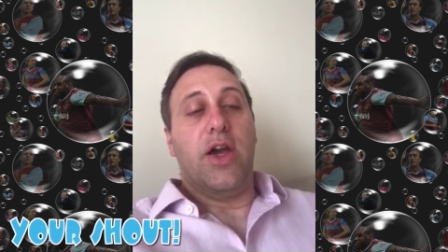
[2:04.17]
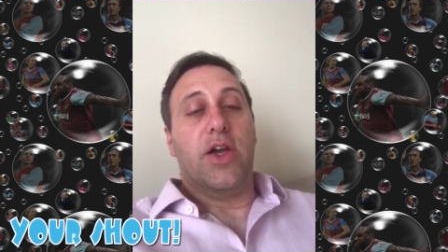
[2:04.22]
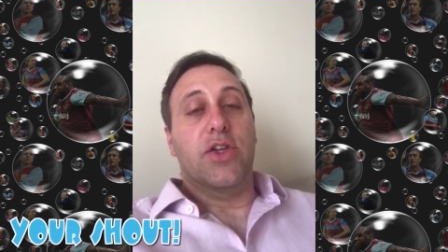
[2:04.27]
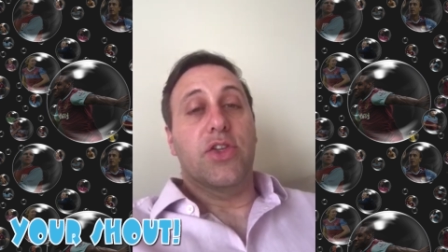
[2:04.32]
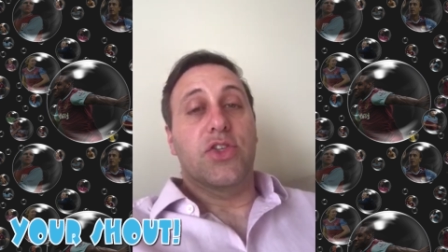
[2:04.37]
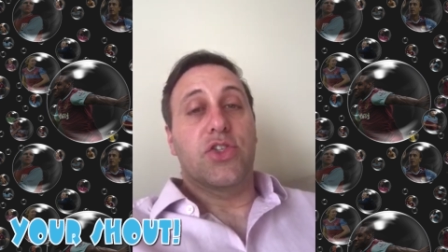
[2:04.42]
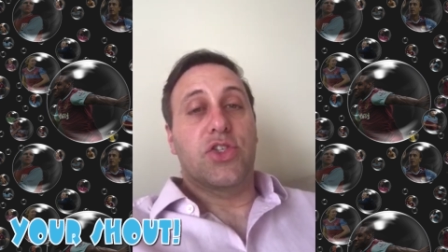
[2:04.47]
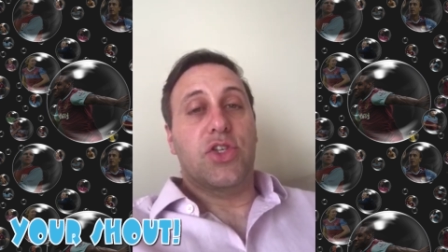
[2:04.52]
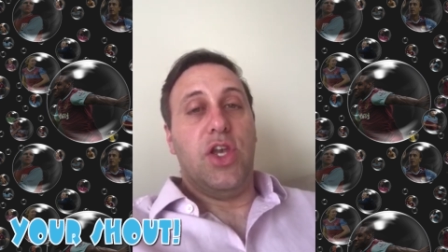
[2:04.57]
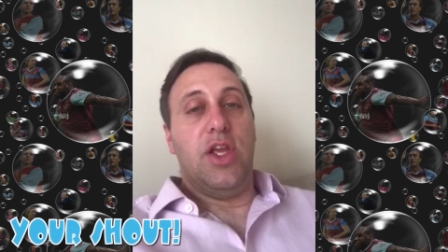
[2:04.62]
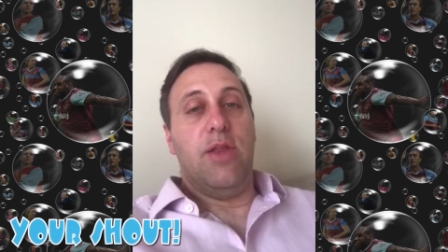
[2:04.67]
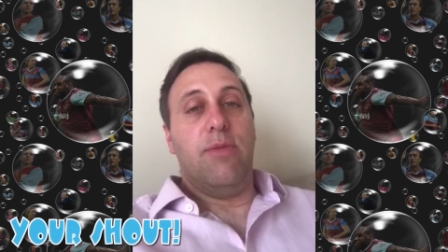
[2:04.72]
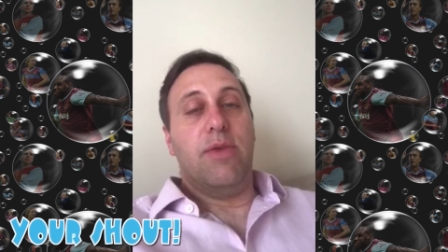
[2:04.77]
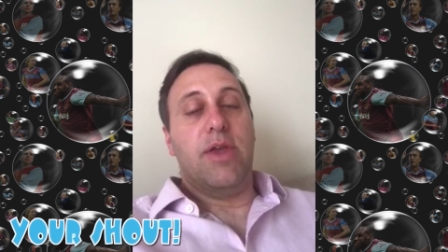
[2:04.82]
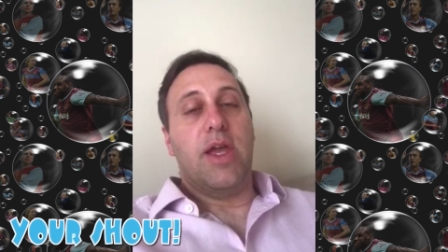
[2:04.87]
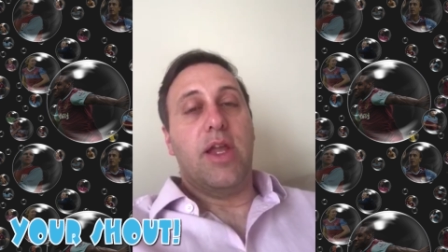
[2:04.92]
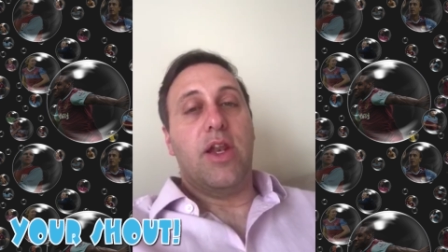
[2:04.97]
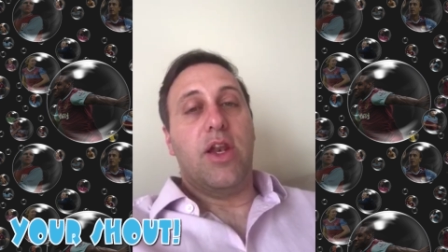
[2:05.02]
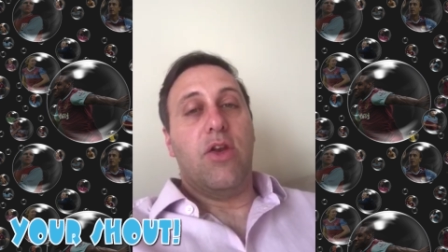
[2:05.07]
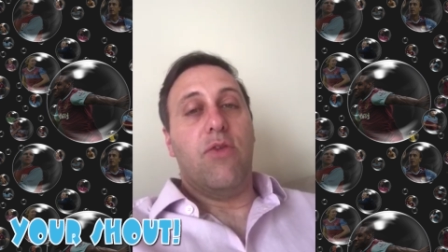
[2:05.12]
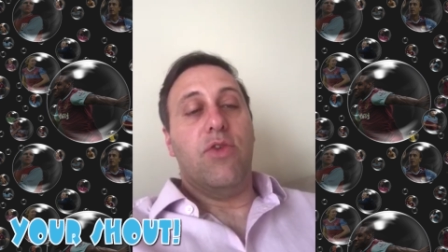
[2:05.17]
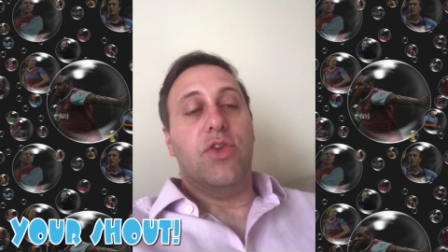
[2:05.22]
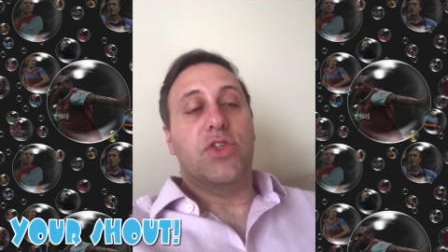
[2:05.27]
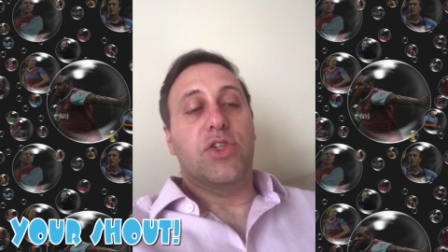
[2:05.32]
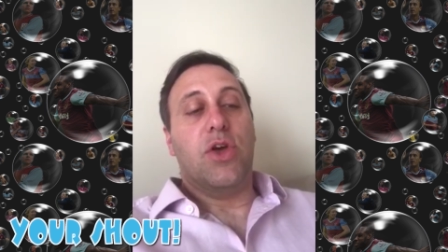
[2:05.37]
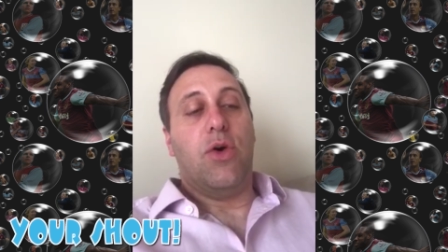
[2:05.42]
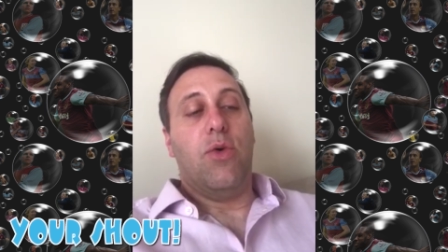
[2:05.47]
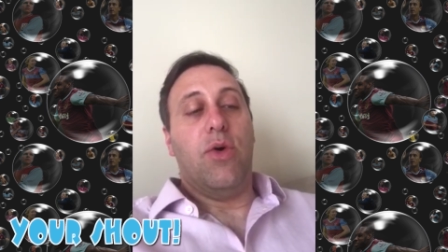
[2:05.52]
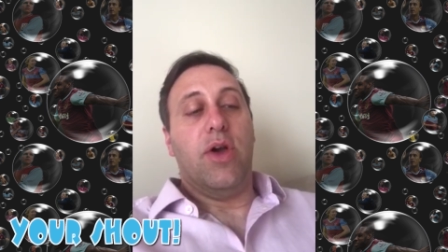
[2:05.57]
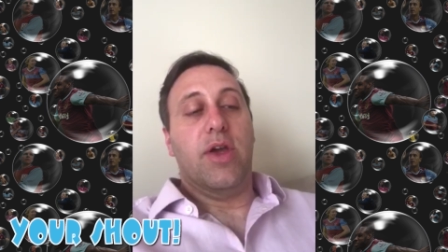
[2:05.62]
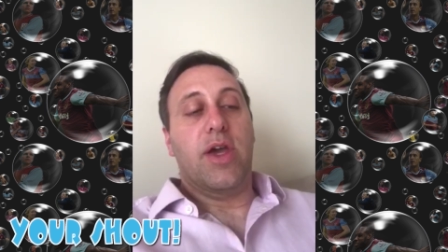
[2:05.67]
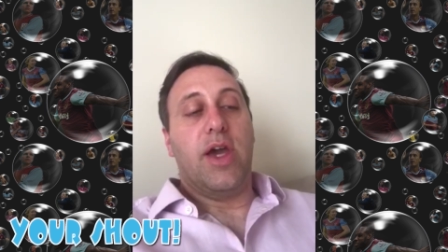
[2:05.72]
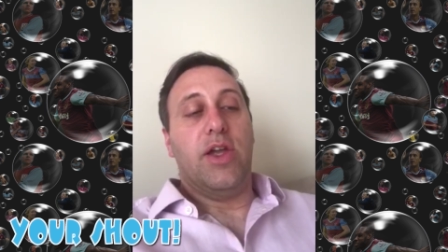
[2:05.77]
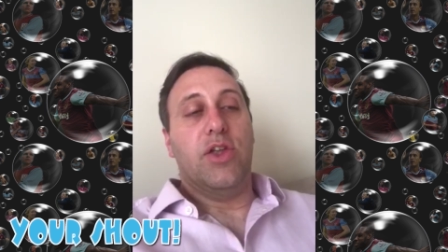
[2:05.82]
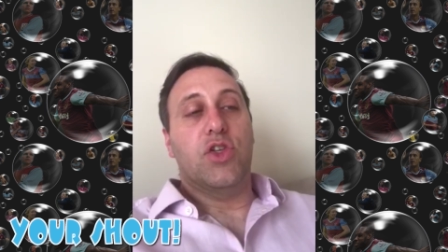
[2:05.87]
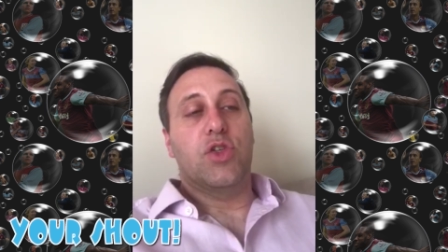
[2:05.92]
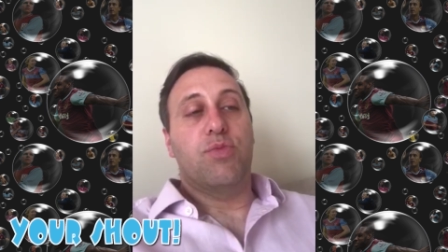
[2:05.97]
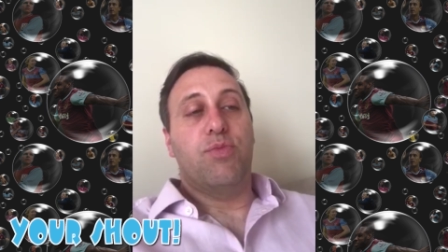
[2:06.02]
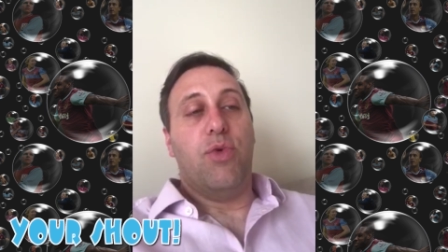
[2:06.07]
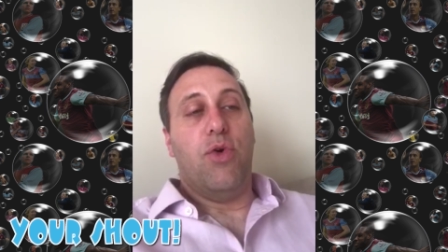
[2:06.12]
I can see them getting a result
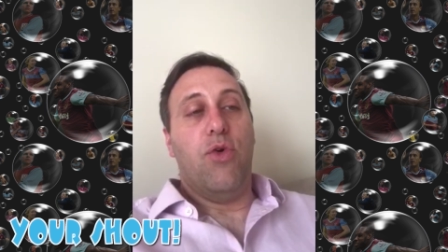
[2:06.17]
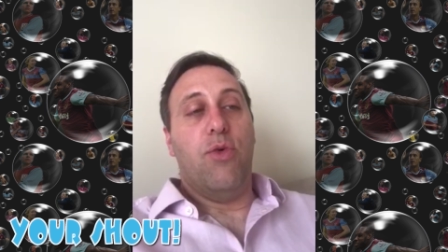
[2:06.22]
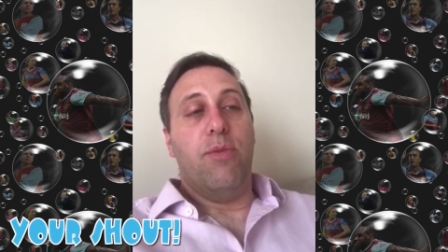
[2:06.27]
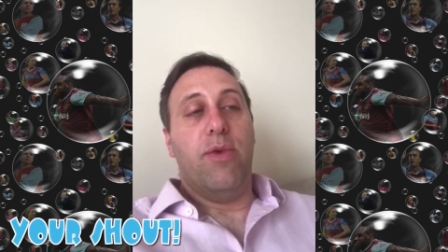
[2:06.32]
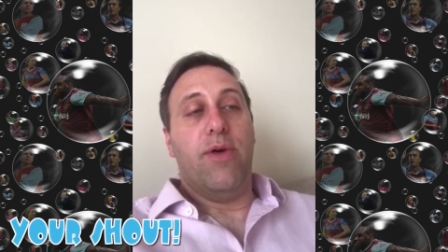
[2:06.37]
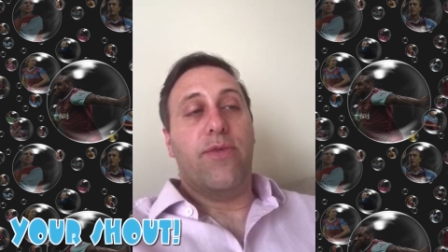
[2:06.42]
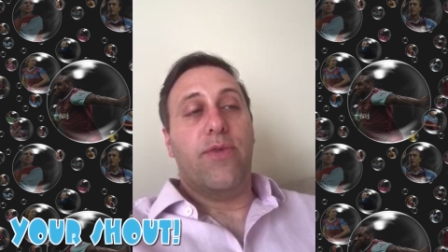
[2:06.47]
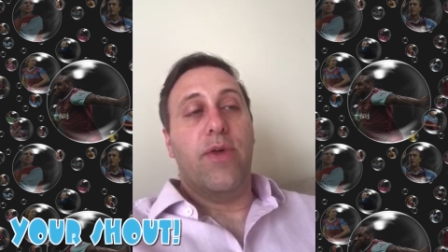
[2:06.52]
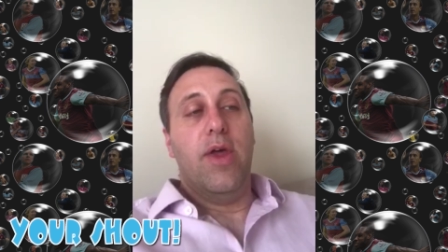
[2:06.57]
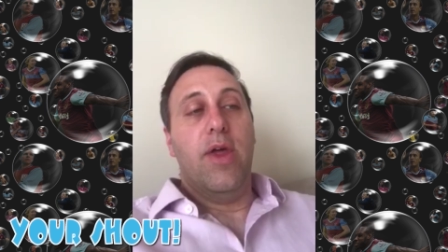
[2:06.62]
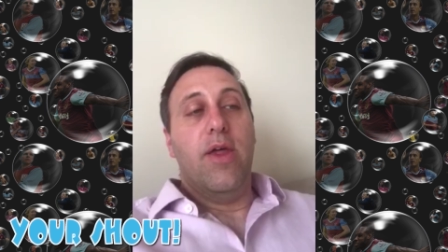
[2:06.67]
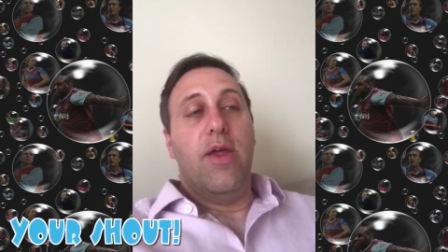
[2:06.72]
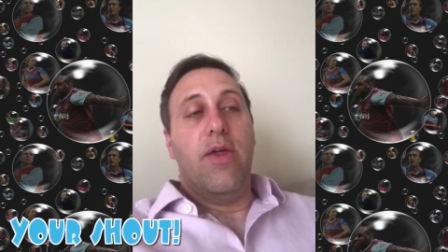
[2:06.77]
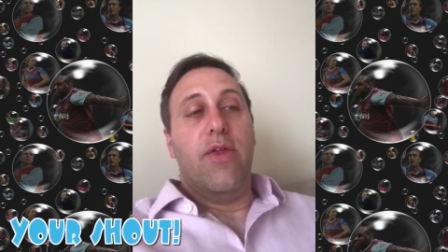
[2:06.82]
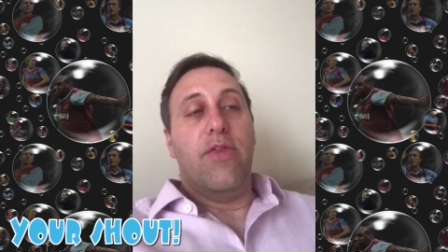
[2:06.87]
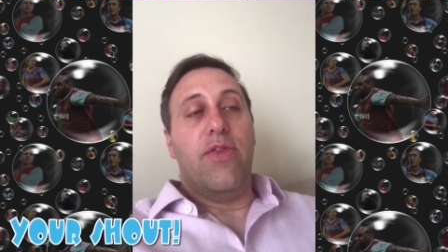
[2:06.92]
against Bournemouth.